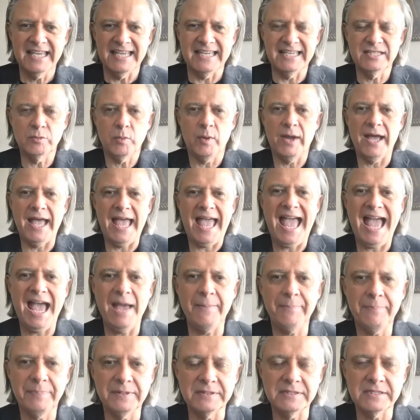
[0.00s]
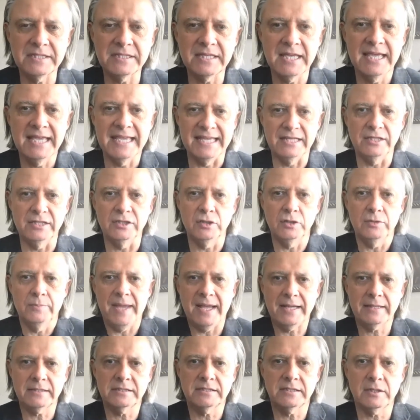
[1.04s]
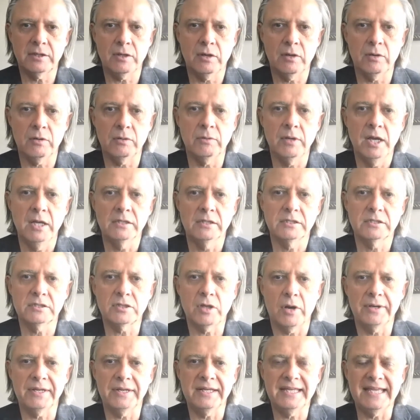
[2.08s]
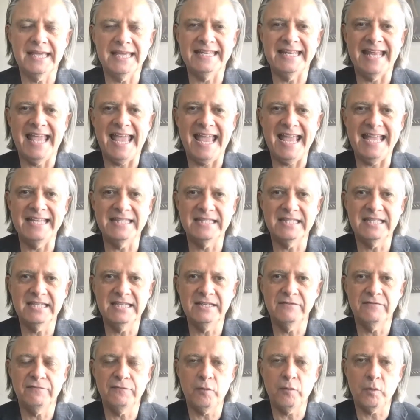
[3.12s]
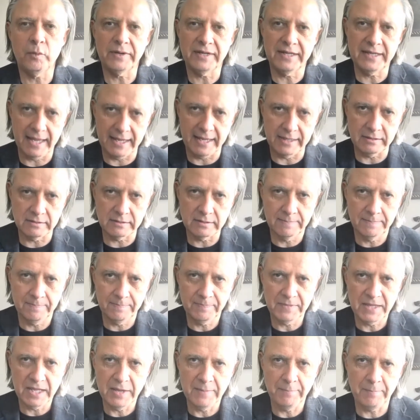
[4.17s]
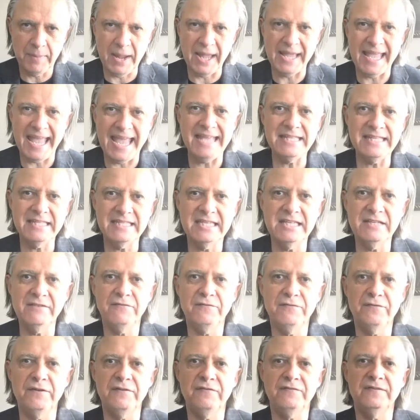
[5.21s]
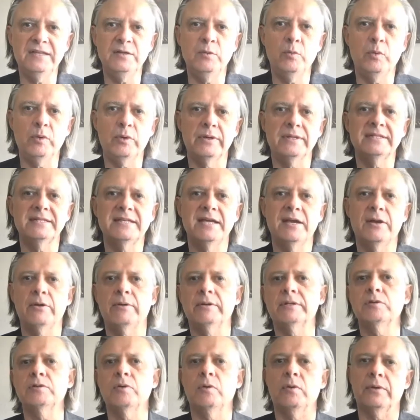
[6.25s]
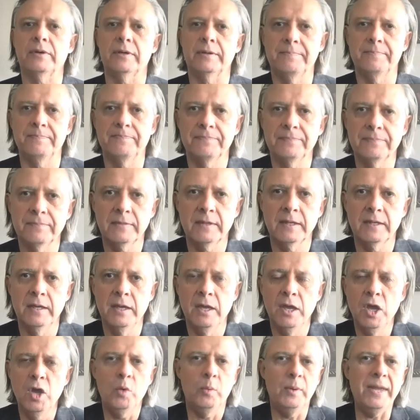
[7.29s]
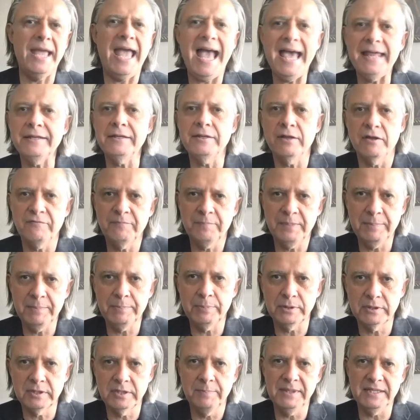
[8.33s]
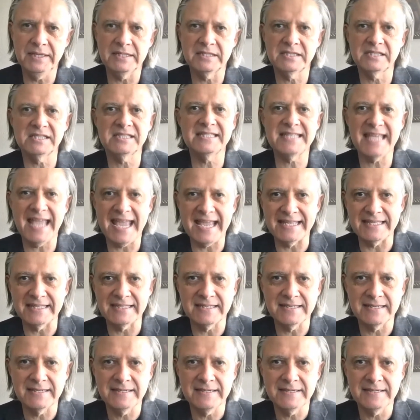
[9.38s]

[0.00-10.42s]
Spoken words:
is what happens in New Mexico starting in 1848. By 1850, we're a territory. We had enough people to be a state,